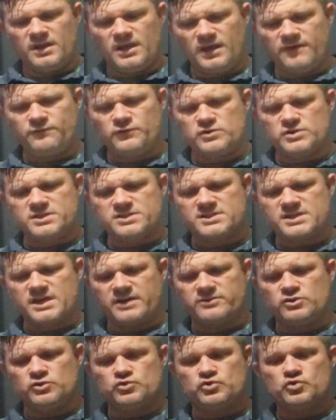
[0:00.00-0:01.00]
If you
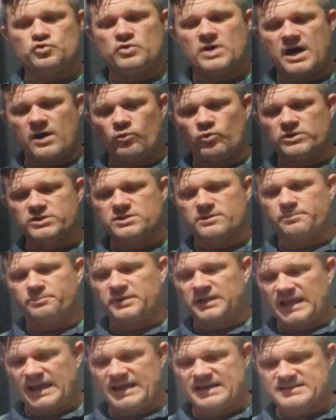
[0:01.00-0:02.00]
decide you do not want to
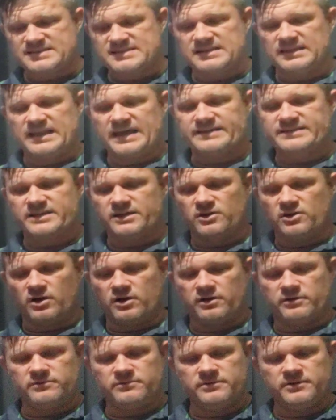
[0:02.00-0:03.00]
play a selected
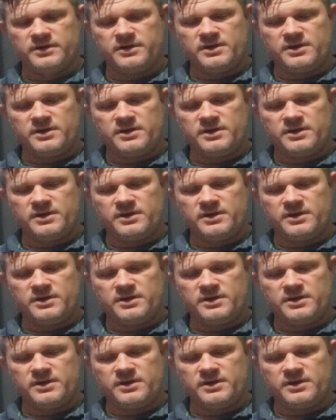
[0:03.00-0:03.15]
card,